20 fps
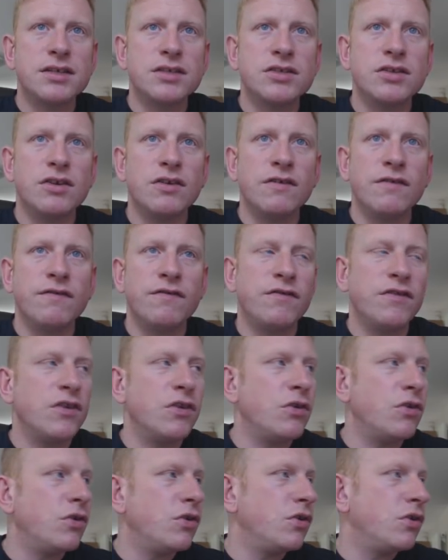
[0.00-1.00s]
sold
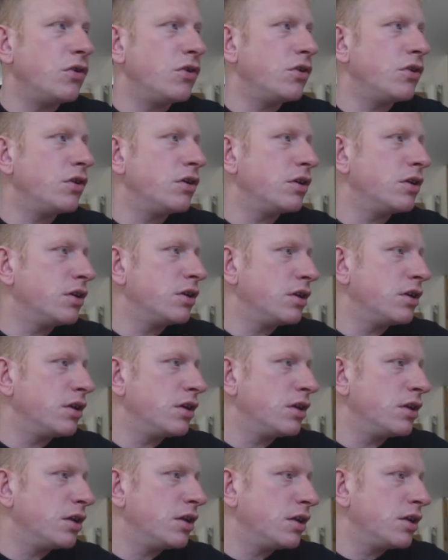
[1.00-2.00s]
for,
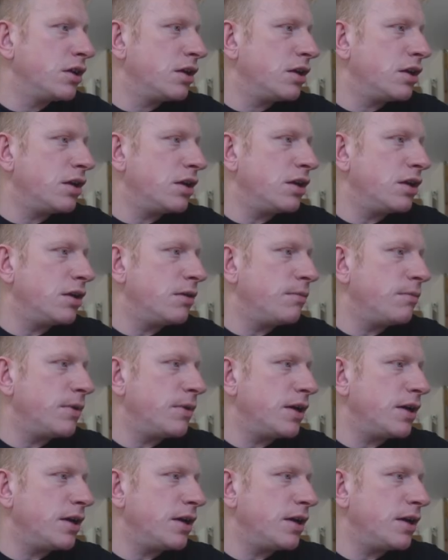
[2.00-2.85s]
I